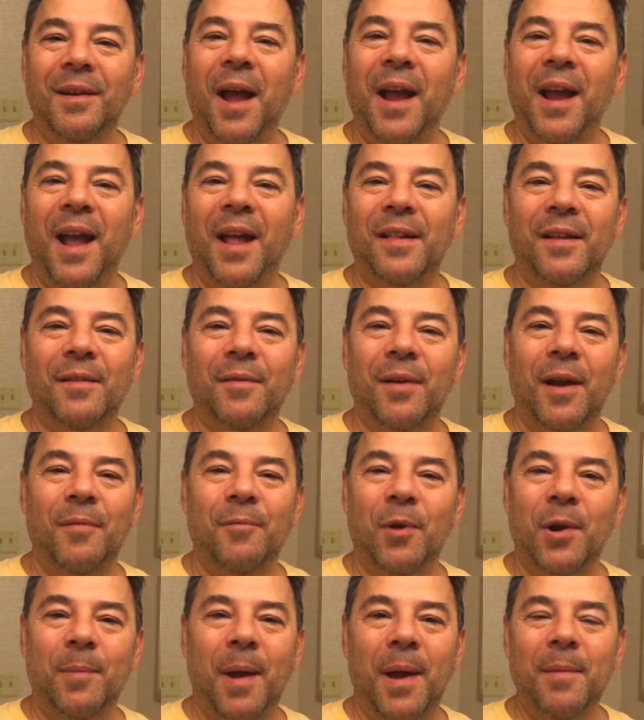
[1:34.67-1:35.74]
I got uh,
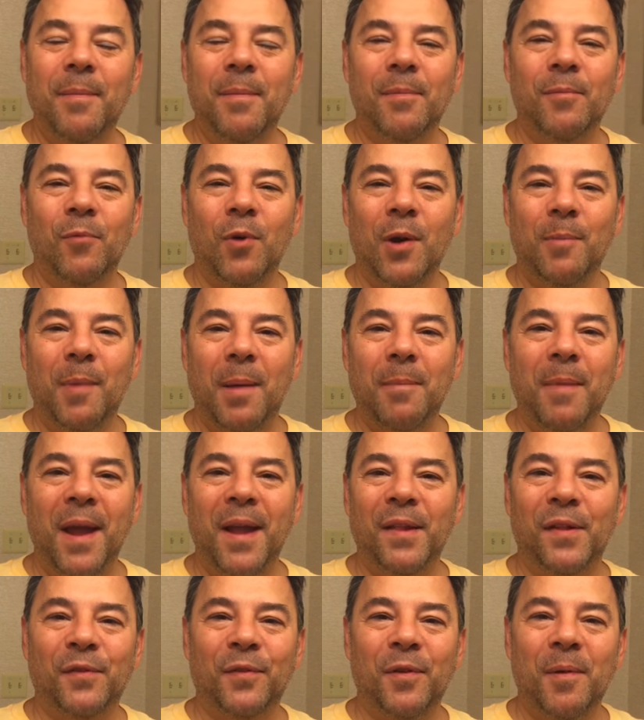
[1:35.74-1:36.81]
one of my one of my
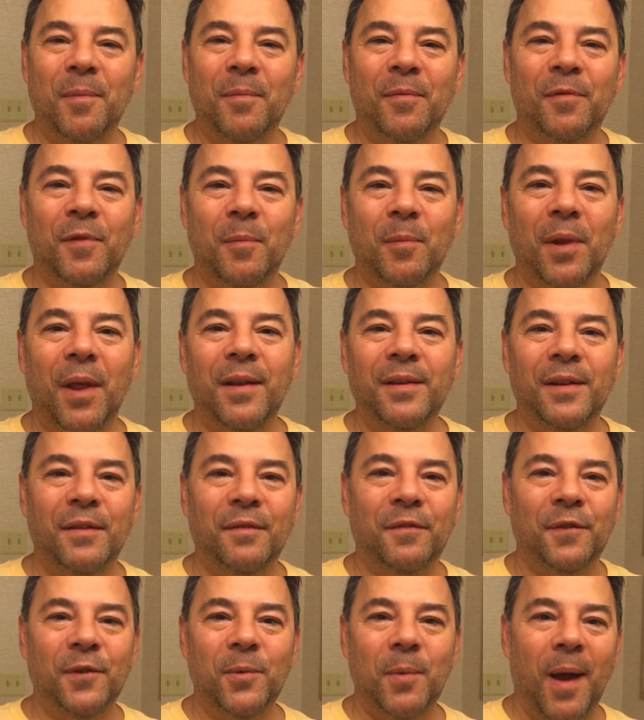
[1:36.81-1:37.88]
mates from from
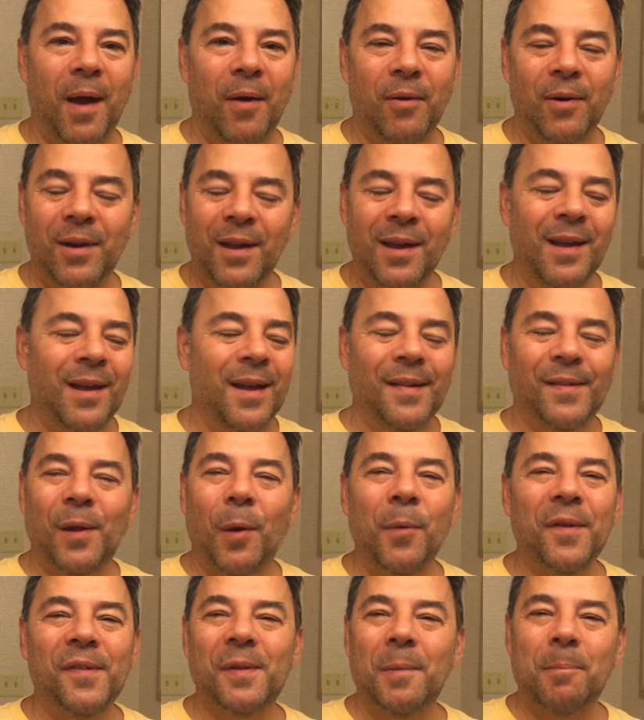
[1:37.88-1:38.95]
London flew out. It's
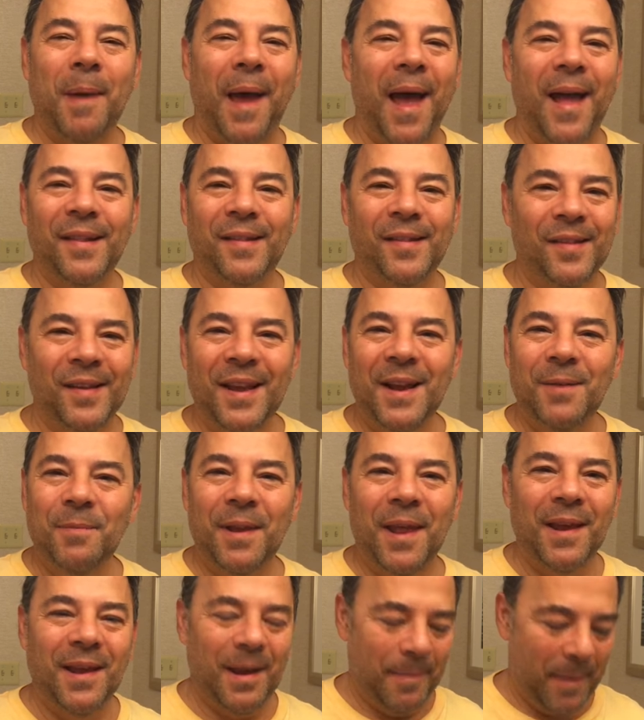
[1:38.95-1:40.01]
always a bad scene when
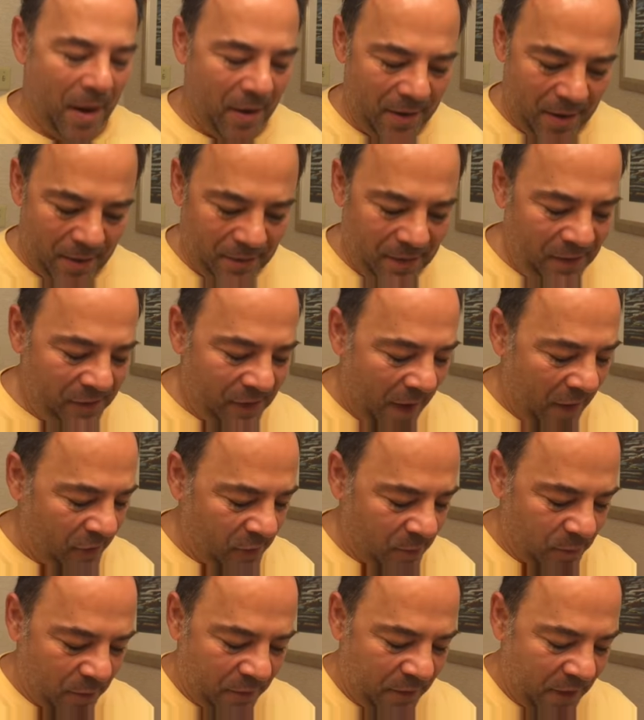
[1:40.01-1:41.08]
they come out here. These guys
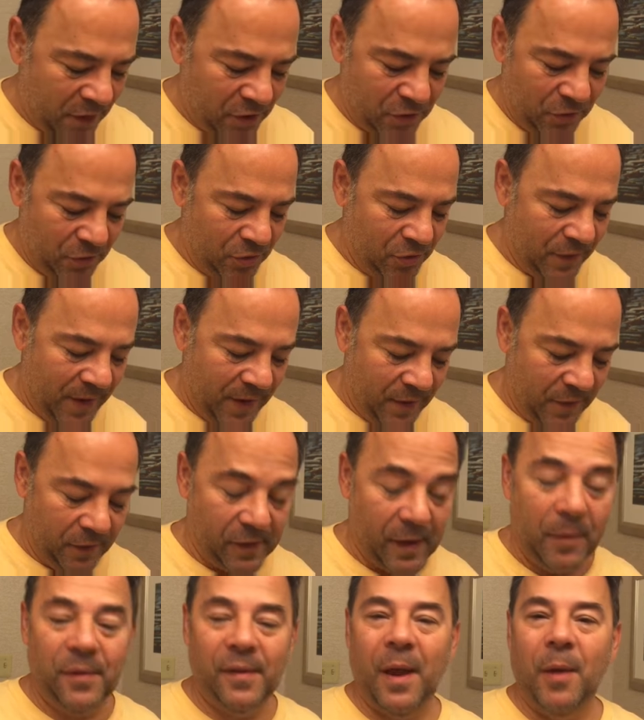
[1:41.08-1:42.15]
are professional
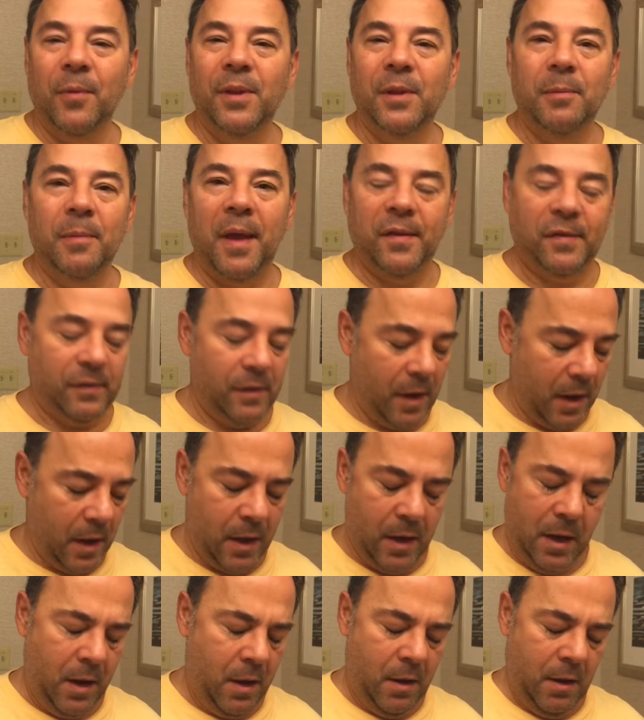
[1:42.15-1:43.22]
drinkers. I was out with them last
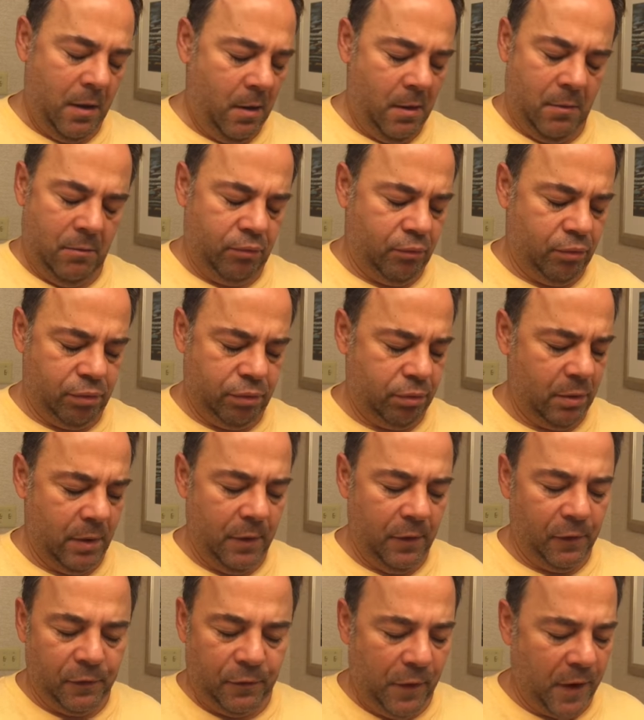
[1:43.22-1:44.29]
night.
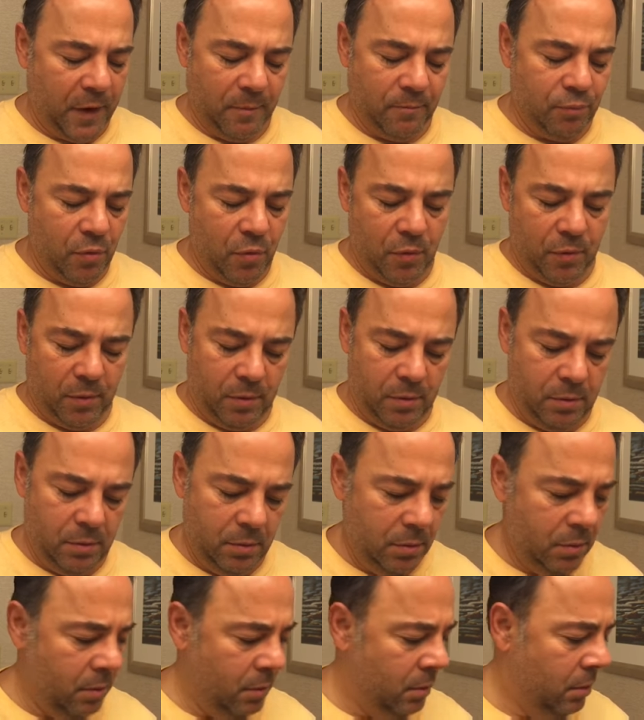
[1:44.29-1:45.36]
It's freaking brutal.
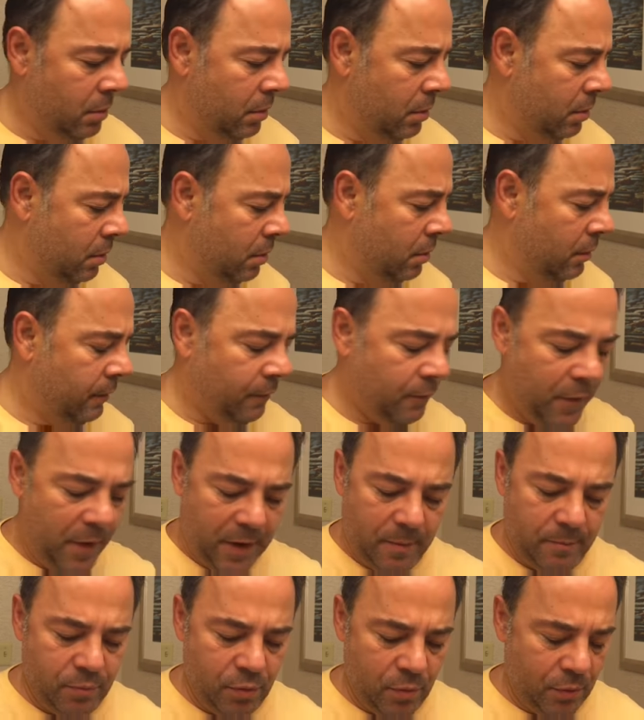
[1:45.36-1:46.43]

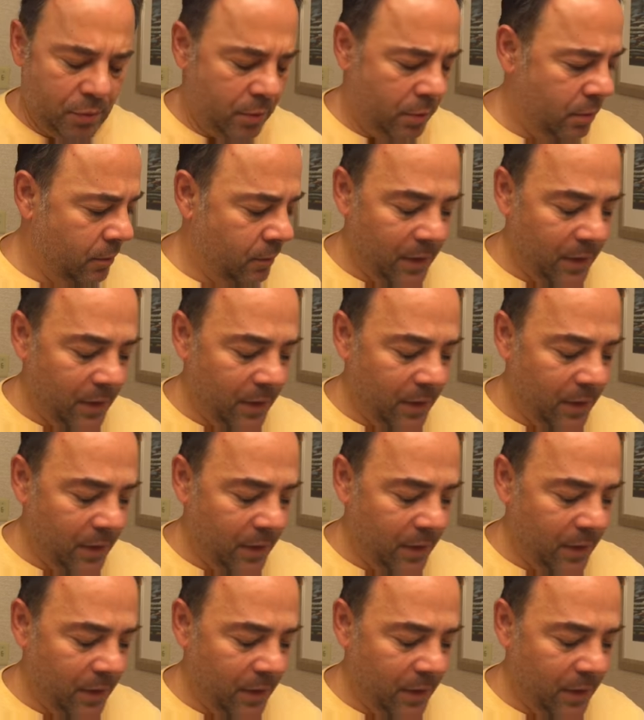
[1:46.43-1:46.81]
Freaking brutal.